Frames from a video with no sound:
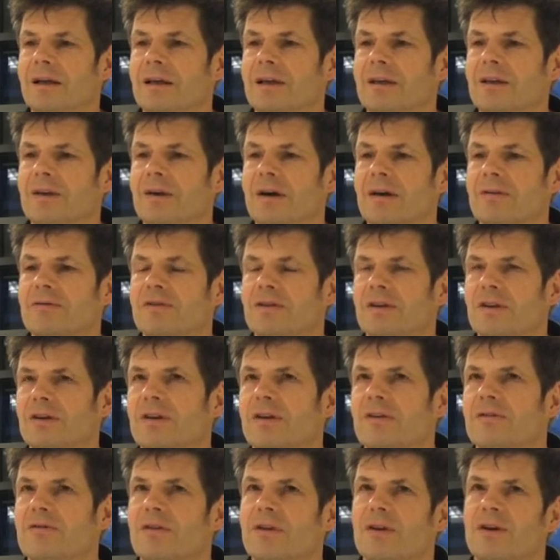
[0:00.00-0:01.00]
you have to
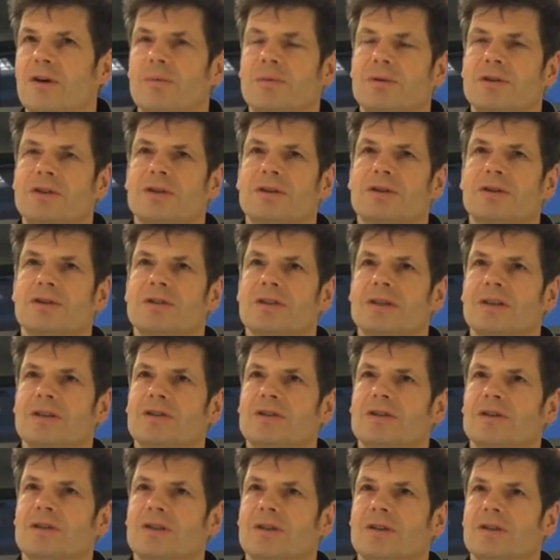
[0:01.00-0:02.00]
look for the opportunities
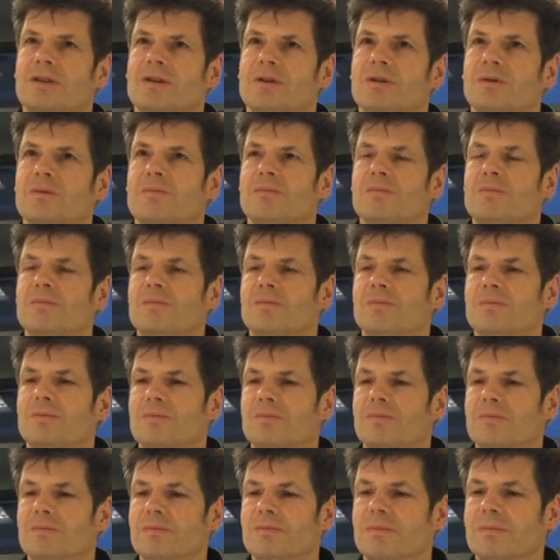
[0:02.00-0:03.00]
to
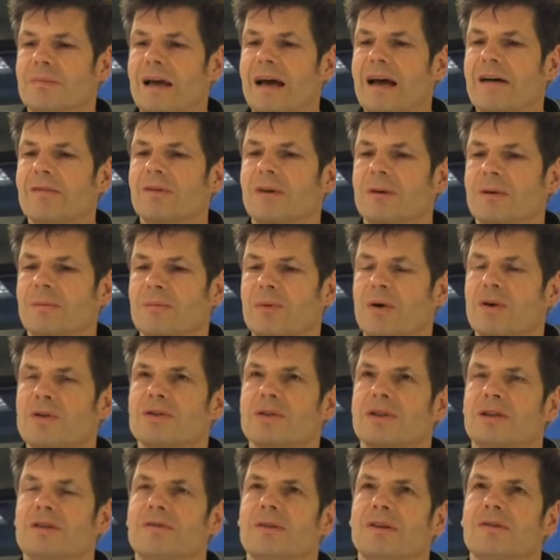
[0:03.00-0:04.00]
have a
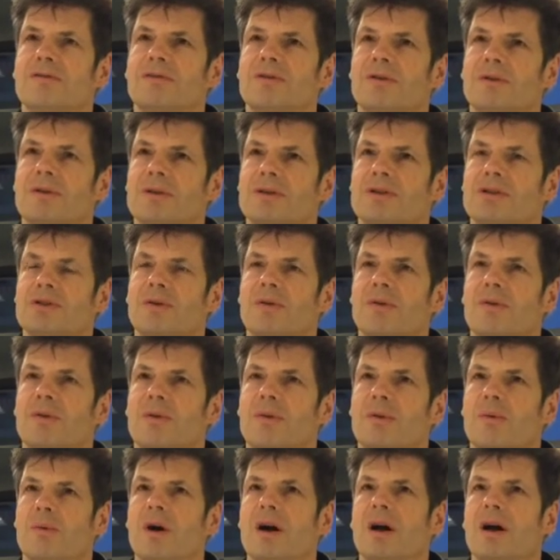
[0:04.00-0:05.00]
positive influence
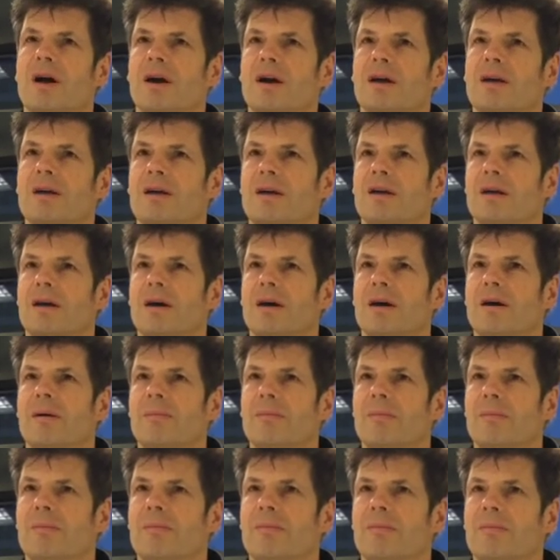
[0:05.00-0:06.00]
on the work
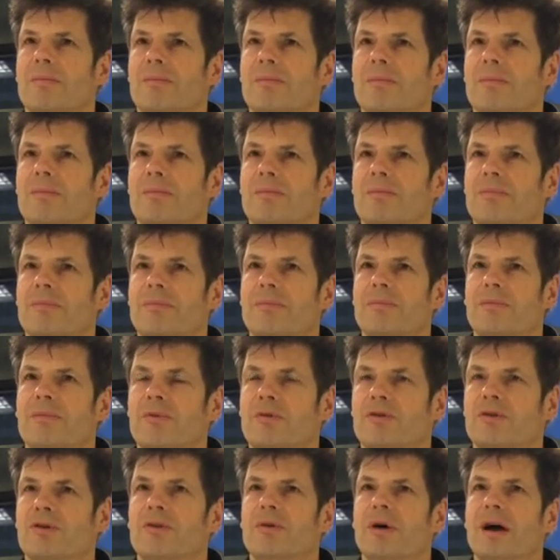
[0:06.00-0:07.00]
um,
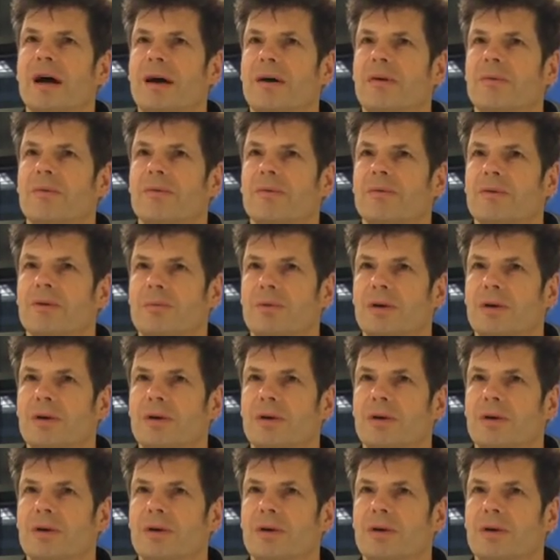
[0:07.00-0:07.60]
throughout the